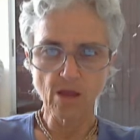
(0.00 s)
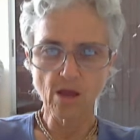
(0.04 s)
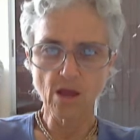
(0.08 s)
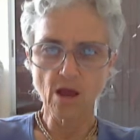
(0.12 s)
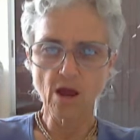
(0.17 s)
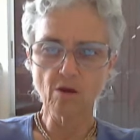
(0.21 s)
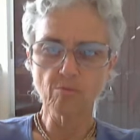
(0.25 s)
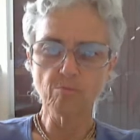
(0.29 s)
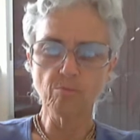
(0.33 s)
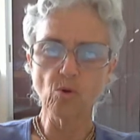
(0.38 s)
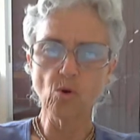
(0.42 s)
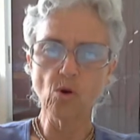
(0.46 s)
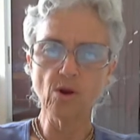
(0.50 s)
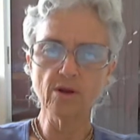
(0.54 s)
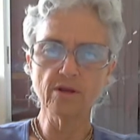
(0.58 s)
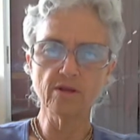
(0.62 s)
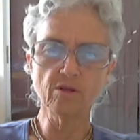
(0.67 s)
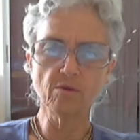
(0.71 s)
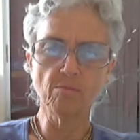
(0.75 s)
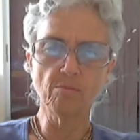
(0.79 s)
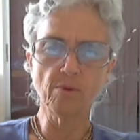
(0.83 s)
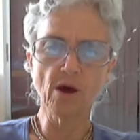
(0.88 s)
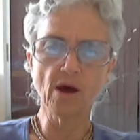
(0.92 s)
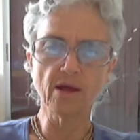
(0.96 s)
are born in
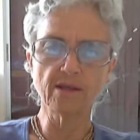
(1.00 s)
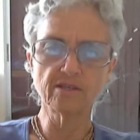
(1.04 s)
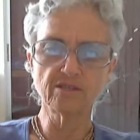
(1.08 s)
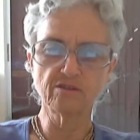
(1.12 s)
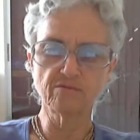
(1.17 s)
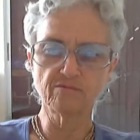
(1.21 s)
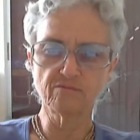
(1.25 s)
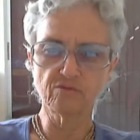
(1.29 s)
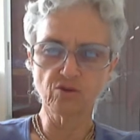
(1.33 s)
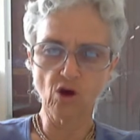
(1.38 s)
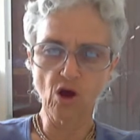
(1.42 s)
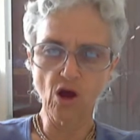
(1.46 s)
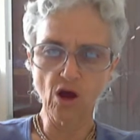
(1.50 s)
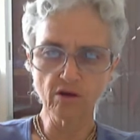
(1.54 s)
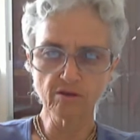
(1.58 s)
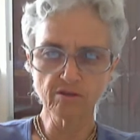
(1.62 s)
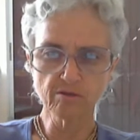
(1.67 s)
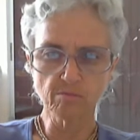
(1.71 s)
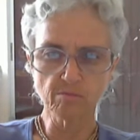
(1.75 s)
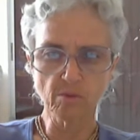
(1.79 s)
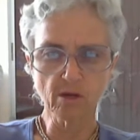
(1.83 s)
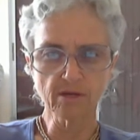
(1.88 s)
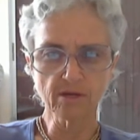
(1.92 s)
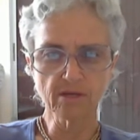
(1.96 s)
the bodies of
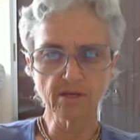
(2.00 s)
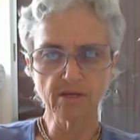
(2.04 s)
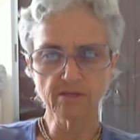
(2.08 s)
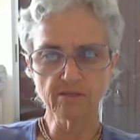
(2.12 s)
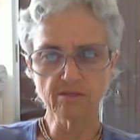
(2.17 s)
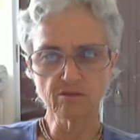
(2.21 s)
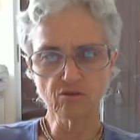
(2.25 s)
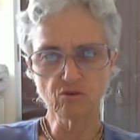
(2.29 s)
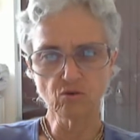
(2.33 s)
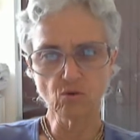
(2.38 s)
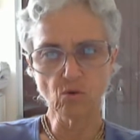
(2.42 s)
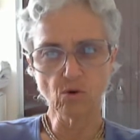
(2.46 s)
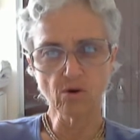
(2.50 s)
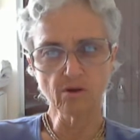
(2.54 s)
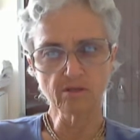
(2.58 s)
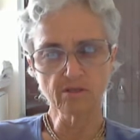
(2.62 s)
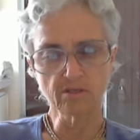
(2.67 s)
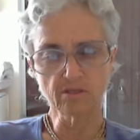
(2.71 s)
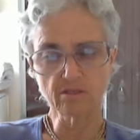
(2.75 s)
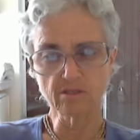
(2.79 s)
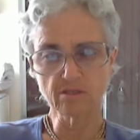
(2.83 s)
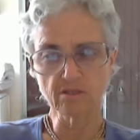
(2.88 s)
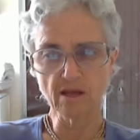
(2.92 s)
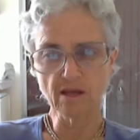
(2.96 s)
dogs, monkeys, and
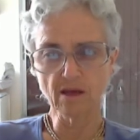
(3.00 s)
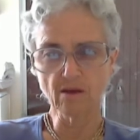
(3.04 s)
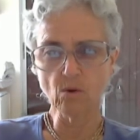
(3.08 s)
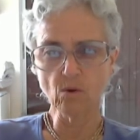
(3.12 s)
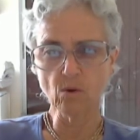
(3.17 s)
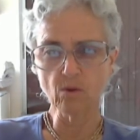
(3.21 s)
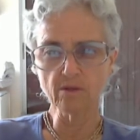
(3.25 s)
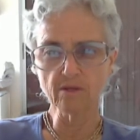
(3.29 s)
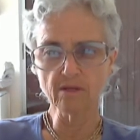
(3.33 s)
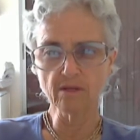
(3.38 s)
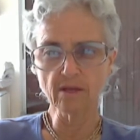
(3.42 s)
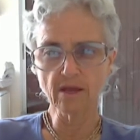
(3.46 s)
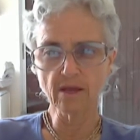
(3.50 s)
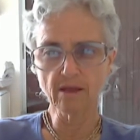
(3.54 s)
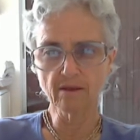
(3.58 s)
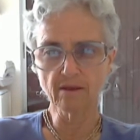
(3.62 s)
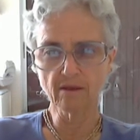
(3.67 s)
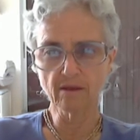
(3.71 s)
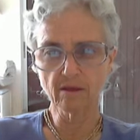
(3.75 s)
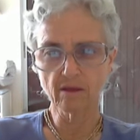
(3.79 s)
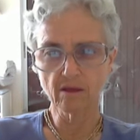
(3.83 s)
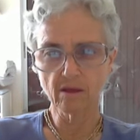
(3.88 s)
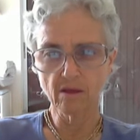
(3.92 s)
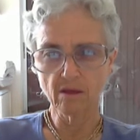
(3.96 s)
tortoises in that holy land.
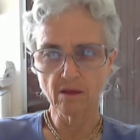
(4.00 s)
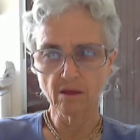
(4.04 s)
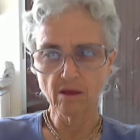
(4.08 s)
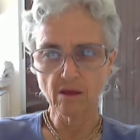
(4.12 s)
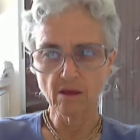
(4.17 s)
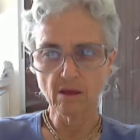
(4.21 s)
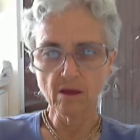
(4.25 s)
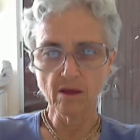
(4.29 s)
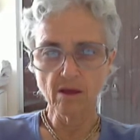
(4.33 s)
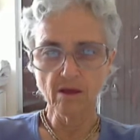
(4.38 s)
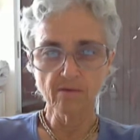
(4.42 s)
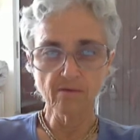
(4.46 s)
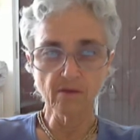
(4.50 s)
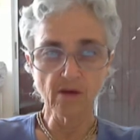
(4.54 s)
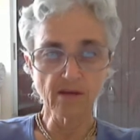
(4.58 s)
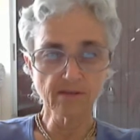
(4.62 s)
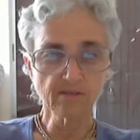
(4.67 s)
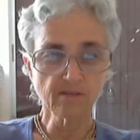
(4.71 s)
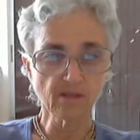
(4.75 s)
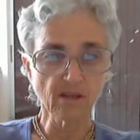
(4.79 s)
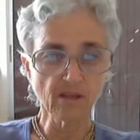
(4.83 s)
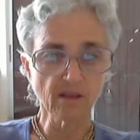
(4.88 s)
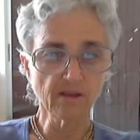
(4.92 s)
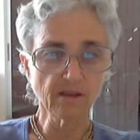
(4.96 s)

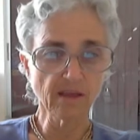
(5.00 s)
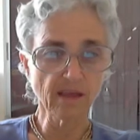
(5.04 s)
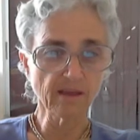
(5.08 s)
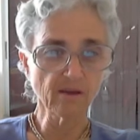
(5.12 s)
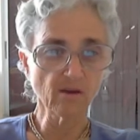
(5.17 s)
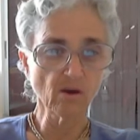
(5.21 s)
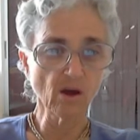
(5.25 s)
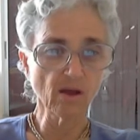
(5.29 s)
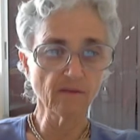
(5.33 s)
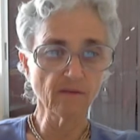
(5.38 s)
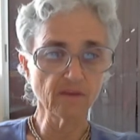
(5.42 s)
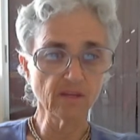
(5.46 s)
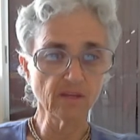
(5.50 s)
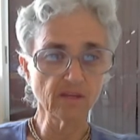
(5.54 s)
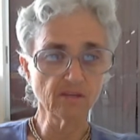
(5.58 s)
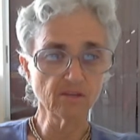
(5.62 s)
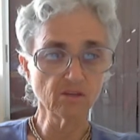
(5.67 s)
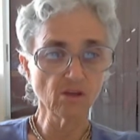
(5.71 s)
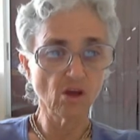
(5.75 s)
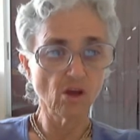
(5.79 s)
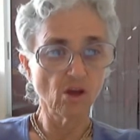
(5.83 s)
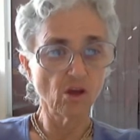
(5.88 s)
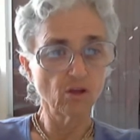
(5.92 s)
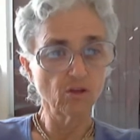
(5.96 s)
Thus they take on these
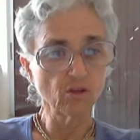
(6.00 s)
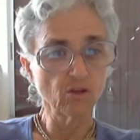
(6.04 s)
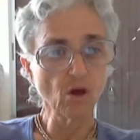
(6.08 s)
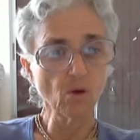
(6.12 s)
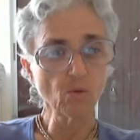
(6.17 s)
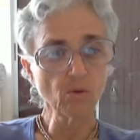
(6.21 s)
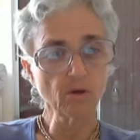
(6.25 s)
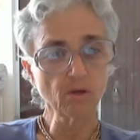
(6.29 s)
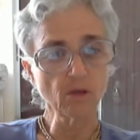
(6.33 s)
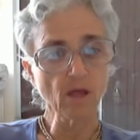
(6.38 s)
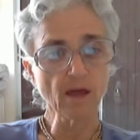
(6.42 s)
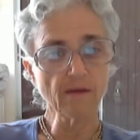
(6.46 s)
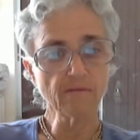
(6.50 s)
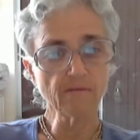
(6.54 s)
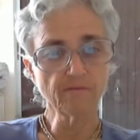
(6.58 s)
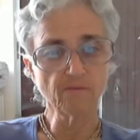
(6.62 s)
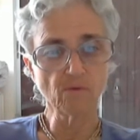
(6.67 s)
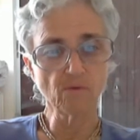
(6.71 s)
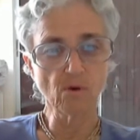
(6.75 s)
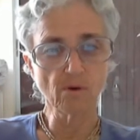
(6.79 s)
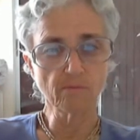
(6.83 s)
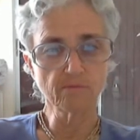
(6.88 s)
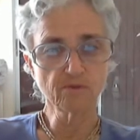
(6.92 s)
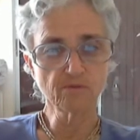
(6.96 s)
lower life
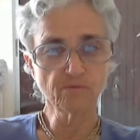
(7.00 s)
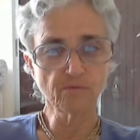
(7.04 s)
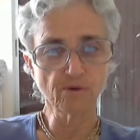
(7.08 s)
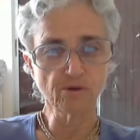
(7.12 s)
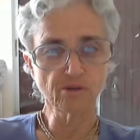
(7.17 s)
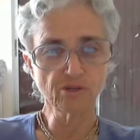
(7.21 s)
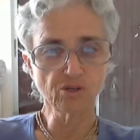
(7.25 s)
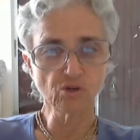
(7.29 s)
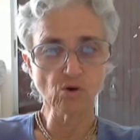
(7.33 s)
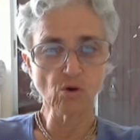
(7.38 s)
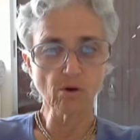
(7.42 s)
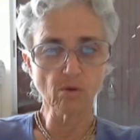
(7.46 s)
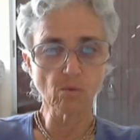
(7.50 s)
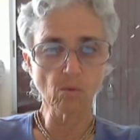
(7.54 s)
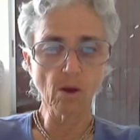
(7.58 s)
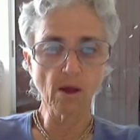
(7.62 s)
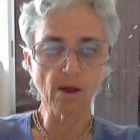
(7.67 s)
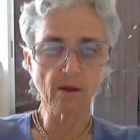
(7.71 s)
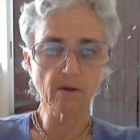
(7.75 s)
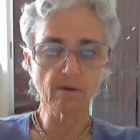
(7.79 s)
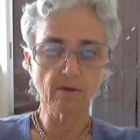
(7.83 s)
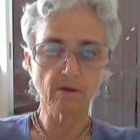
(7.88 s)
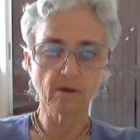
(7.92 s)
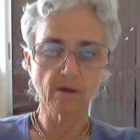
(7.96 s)
forms for a short
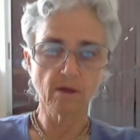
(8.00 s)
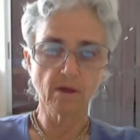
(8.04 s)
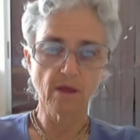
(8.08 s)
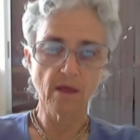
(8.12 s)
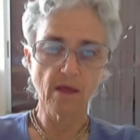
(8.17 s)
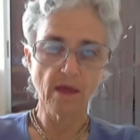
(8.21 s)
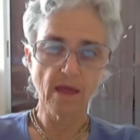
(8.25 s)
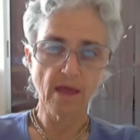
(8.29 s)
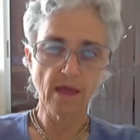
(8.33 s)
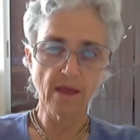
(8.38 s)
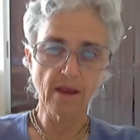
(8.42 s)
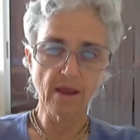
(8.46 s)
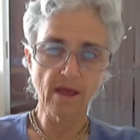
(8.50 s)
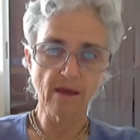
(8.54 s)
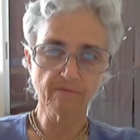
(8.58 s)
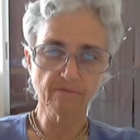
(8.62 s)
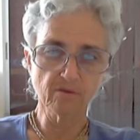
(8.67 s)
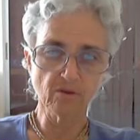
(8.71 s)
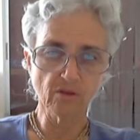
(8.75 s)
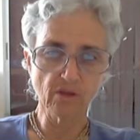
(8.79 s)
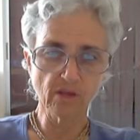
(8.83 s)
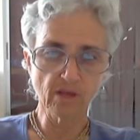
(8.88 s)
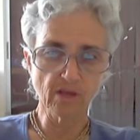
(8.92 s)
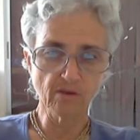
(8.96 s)
while, and
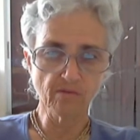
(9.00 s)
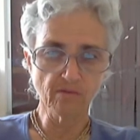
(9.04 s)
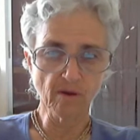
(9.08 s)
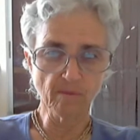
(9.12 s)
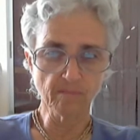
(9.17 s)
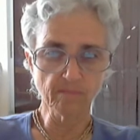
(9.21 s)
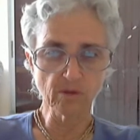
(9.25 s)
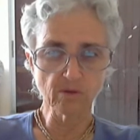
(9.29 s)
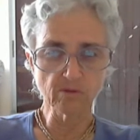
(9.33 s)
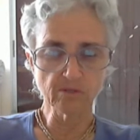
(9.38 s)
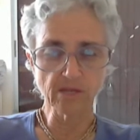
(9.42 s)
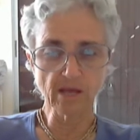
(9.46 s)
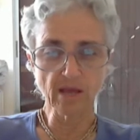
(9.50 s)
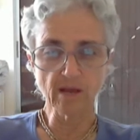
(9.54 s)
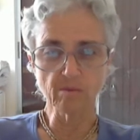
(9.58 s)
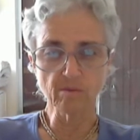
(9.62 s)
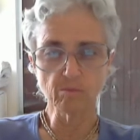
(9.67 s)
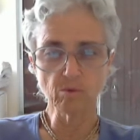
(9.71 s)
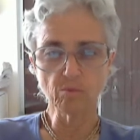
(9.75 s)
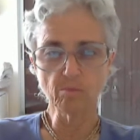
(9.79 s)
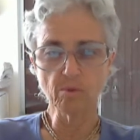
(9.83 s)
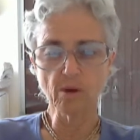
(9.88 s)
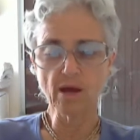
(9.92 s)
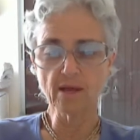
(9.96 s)
after they give up those
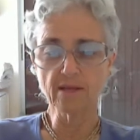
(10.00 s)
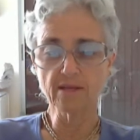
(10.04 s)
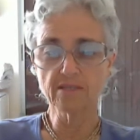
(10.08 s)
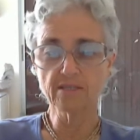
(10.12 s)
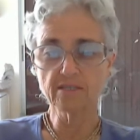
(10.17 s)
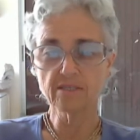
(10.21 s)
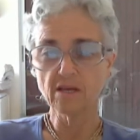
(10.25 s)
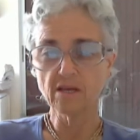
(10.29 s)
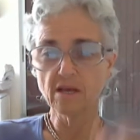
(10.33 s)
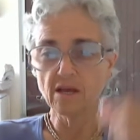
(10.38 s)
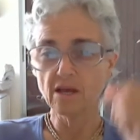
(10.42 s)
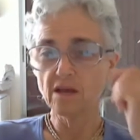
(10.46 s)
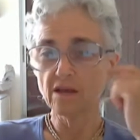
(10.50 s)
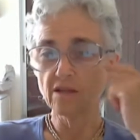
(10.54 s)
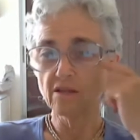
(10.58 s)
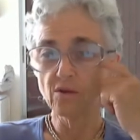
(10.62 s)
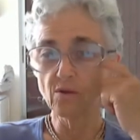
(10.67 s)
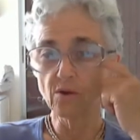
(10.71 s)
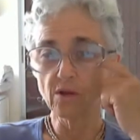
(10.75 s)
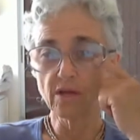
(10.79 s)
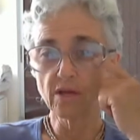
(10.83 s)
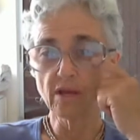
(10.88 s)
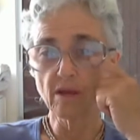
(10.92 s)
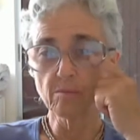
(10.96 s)
animal bodies, they're
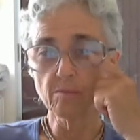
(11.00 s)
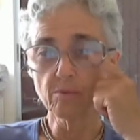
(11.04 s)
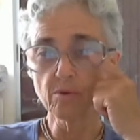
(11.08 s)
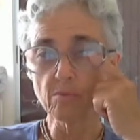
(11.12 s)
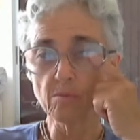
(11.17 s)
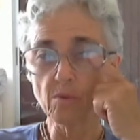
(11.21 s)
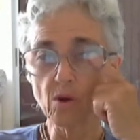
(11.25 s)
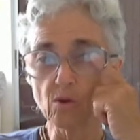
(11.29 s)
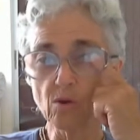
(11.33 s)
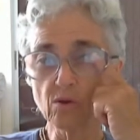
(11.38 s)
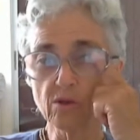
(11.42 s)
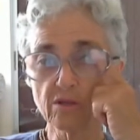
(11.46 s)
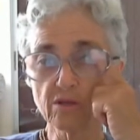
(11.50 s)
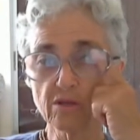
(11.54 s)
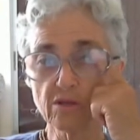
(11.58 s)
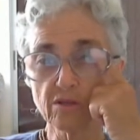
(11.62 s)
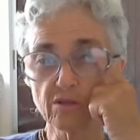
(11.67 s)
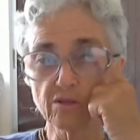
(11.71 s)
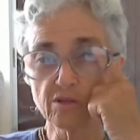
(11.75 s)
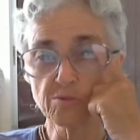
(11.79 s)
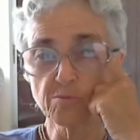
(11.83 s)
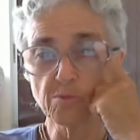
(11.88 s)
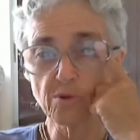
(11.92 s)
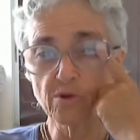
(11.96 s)
again promoted to the
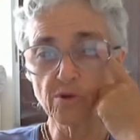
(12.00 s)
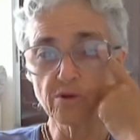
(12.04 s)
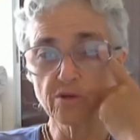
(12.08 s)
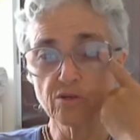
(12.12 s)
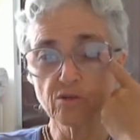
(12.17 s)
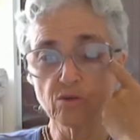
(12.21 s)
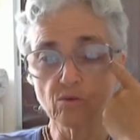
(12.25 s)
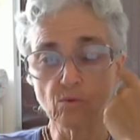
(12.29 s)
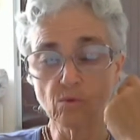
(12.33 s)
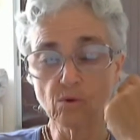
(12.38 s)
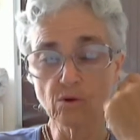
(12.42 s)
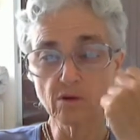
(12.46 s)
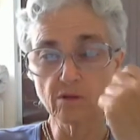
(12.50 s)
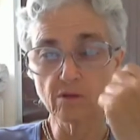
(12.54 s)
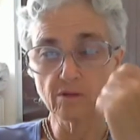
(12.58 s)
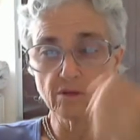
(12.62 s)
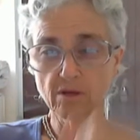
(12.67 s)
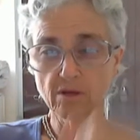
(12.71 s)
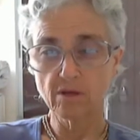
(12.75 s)
spiritual world.